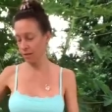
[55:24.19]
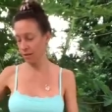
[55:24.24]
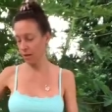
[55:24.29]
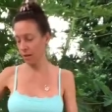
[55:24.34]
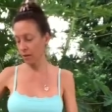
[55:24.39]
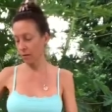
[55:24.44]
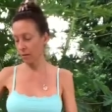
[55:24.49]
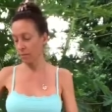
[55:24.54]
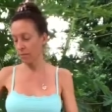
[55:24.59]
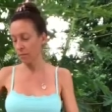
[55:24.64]

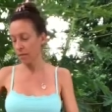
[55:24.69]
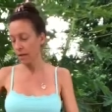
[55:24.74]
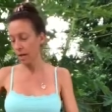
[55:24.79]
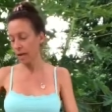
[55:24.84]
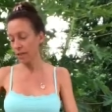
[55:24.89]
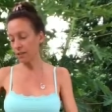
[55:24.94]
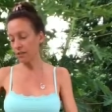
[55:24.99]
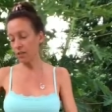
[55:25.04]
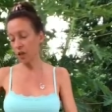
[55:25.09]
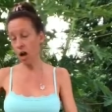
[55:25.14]
So
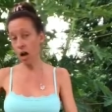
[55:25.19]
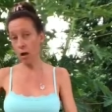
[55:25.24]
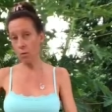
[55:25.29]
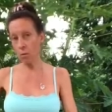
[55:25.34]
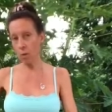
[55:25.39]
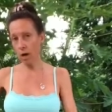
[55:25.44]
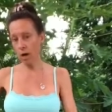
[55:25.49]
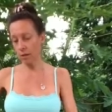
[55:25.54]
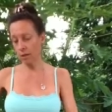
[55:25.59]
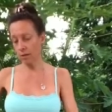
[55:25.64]
I use
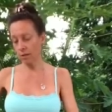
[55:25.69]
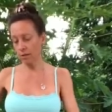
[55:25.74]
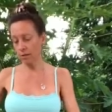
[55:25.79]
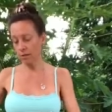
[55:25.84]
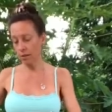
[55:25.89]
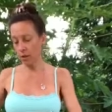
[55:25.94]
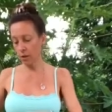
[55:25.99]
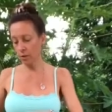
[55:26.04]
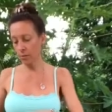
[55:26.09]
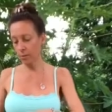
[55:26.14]
hot water and
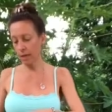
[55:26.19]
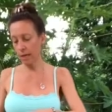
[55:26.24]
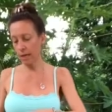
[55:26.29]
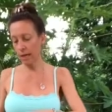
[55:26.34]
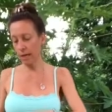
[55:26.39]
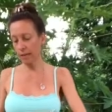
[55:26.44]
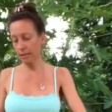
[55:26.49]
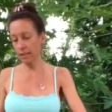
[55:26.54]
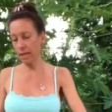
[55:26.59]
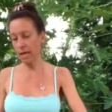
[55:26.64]
soap,
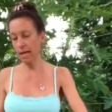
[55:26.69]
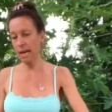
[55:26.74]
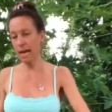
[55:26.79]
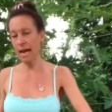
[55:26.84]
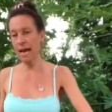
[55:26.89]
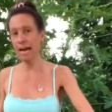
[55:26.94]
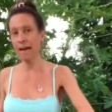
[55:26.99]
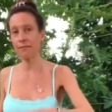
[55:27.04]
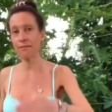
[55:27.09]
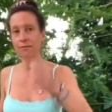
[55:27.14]
and I
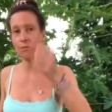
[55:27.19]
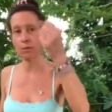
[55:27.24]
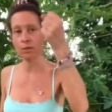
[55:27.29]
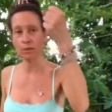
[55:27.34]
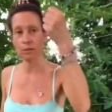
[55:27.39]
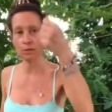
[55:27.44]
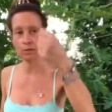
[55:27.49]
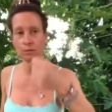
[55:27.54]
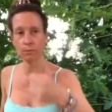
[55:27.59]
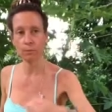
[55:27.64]
have one
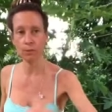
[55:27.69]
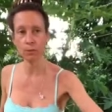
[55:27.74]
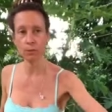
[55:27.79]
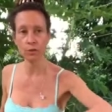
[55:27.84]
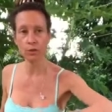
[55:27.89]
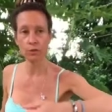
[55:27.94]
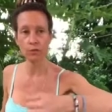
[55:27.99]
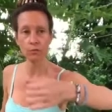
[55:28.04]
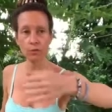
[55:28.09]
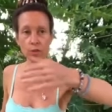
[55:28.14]
of those
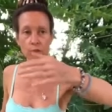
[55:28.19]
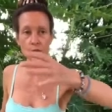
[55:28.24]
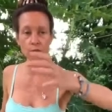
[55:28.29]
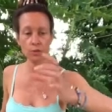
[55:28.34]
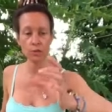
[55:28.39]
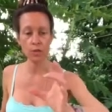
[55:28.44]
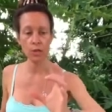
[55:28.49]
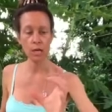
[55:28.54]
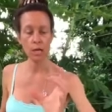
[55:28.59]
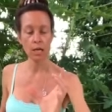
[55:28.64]

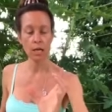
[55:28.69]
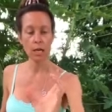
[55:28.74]
push-throughs.